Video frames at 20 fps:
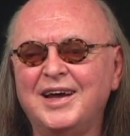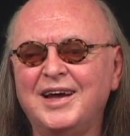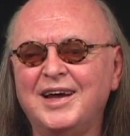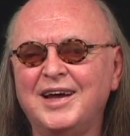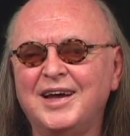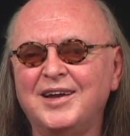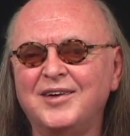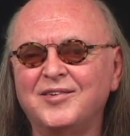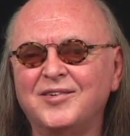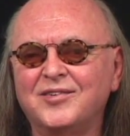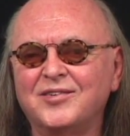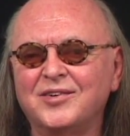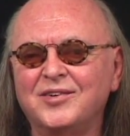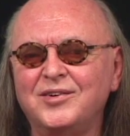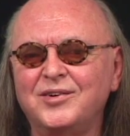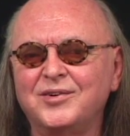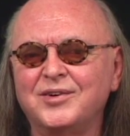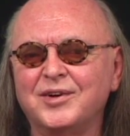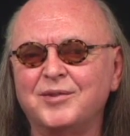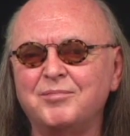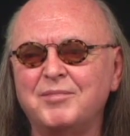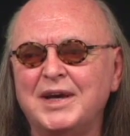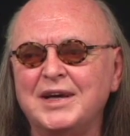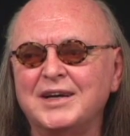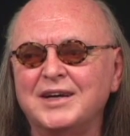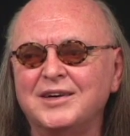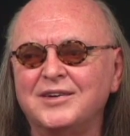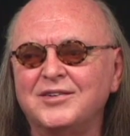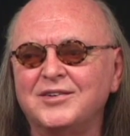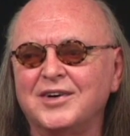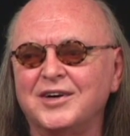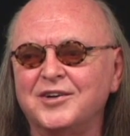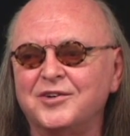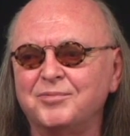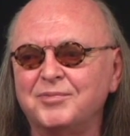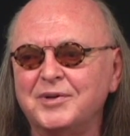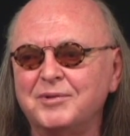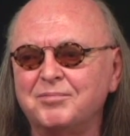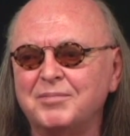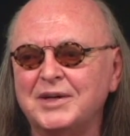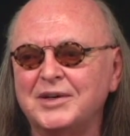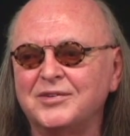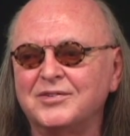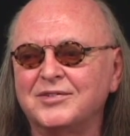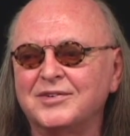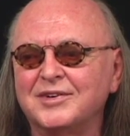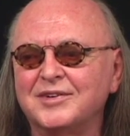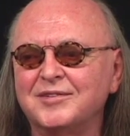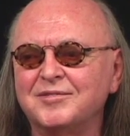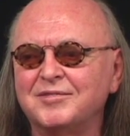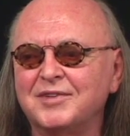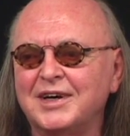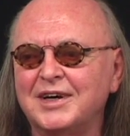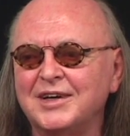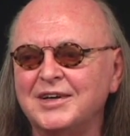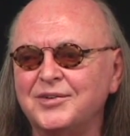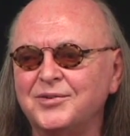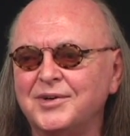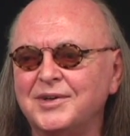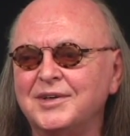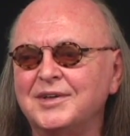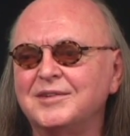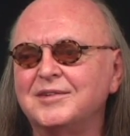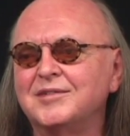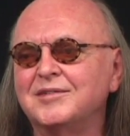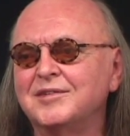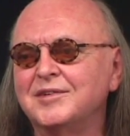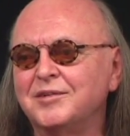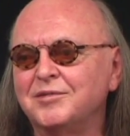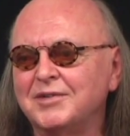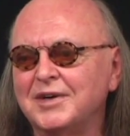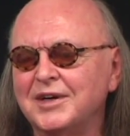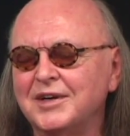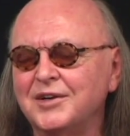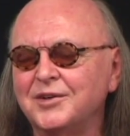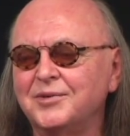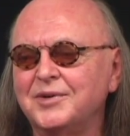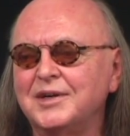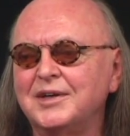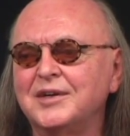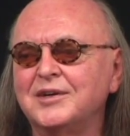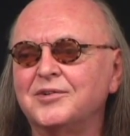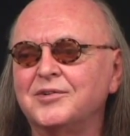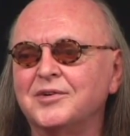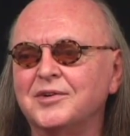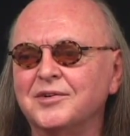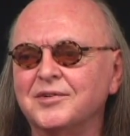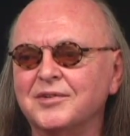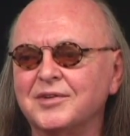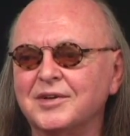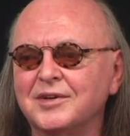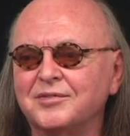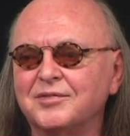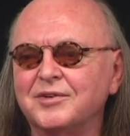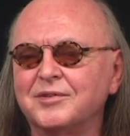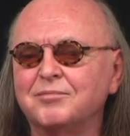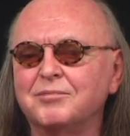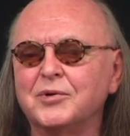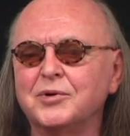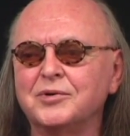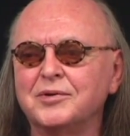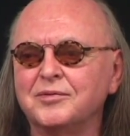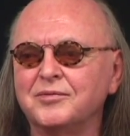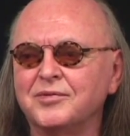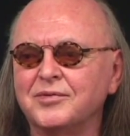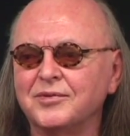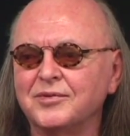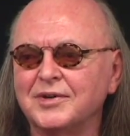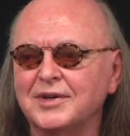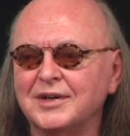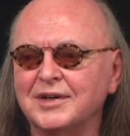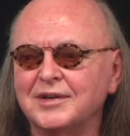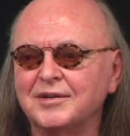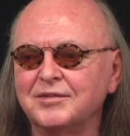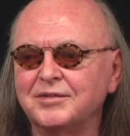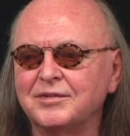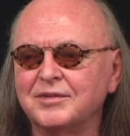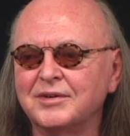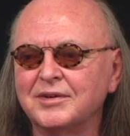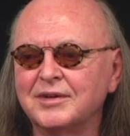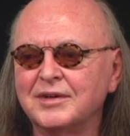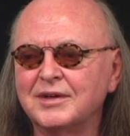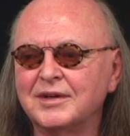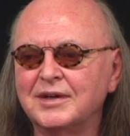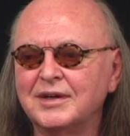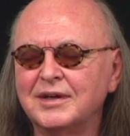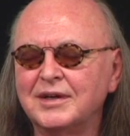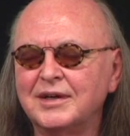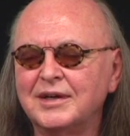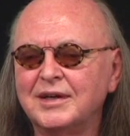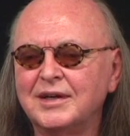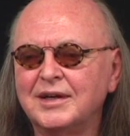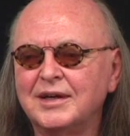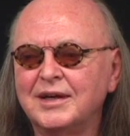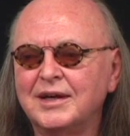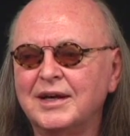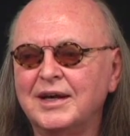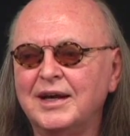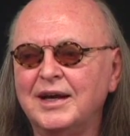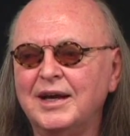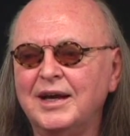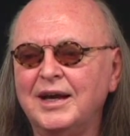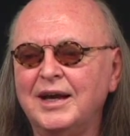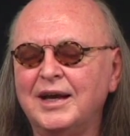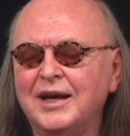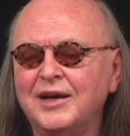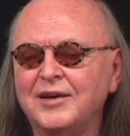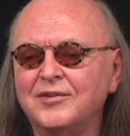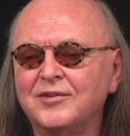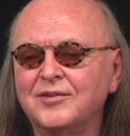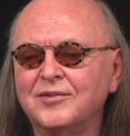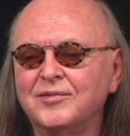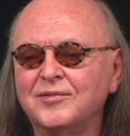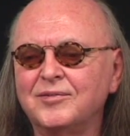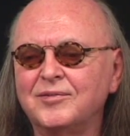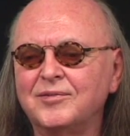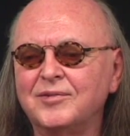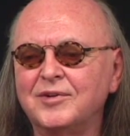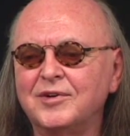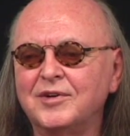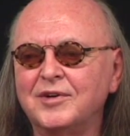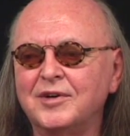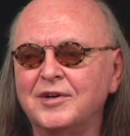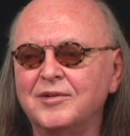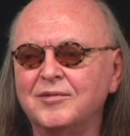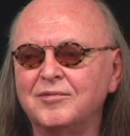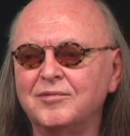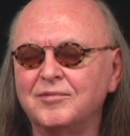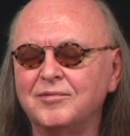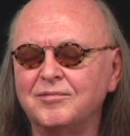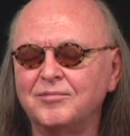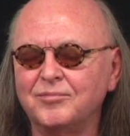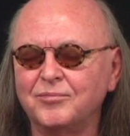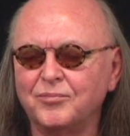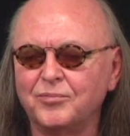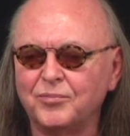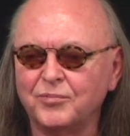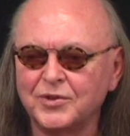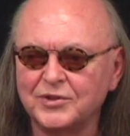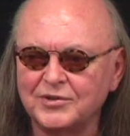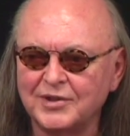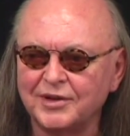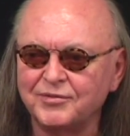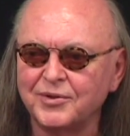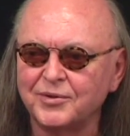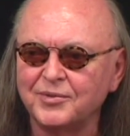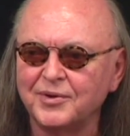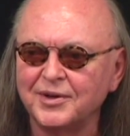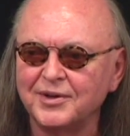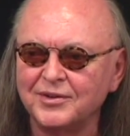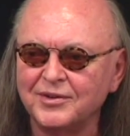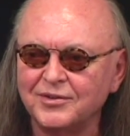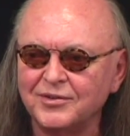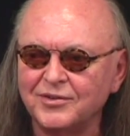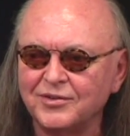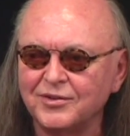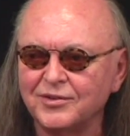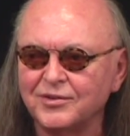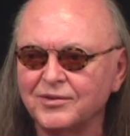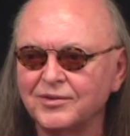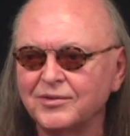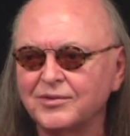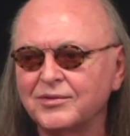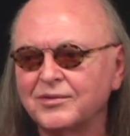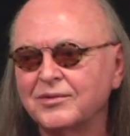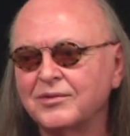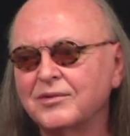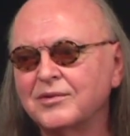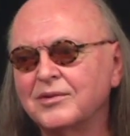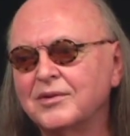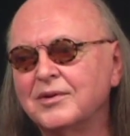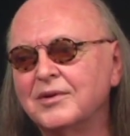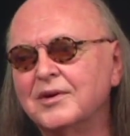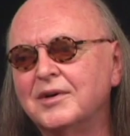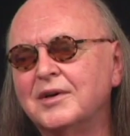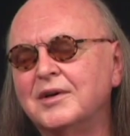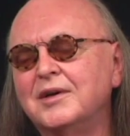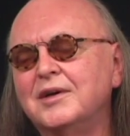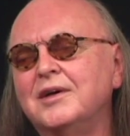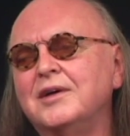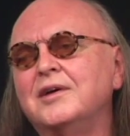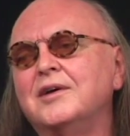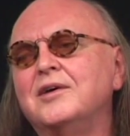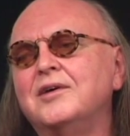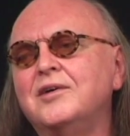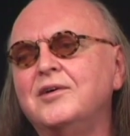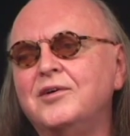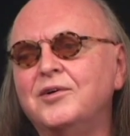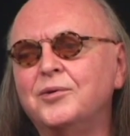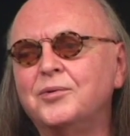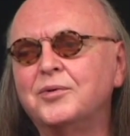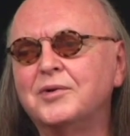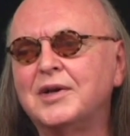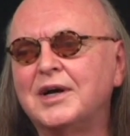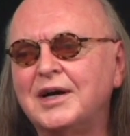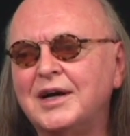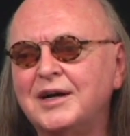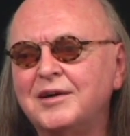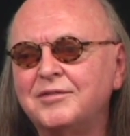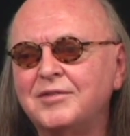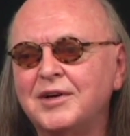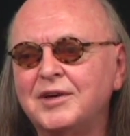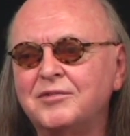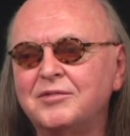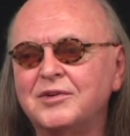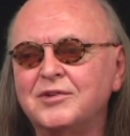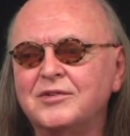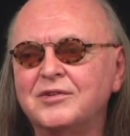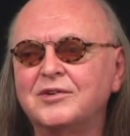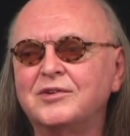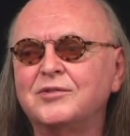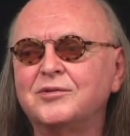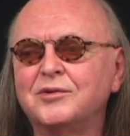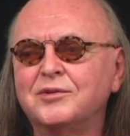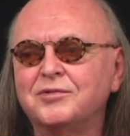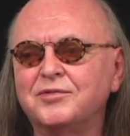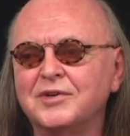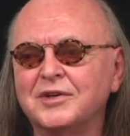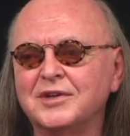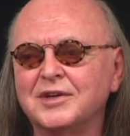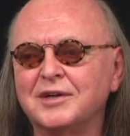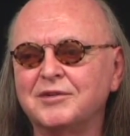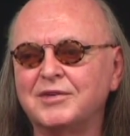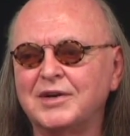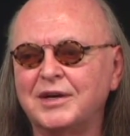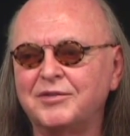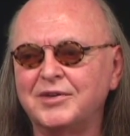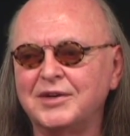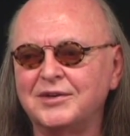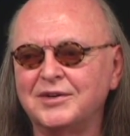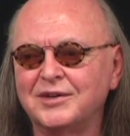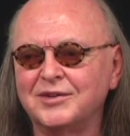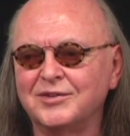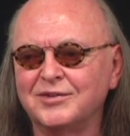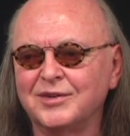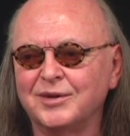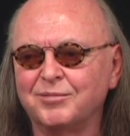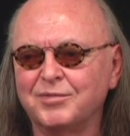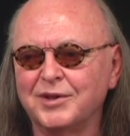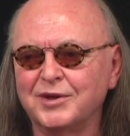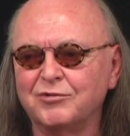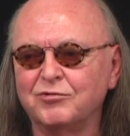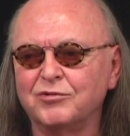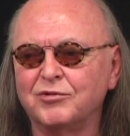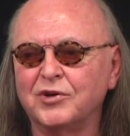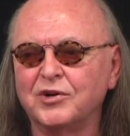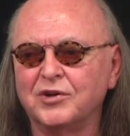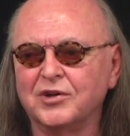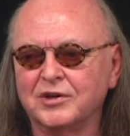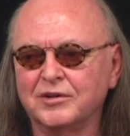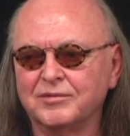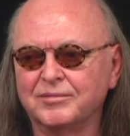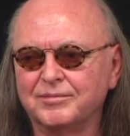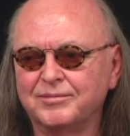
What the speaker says: And so you can make a judgment based on evaluating all of the different motives you have, and whichever one you choose, you will have a residual feeling of having done something wrong.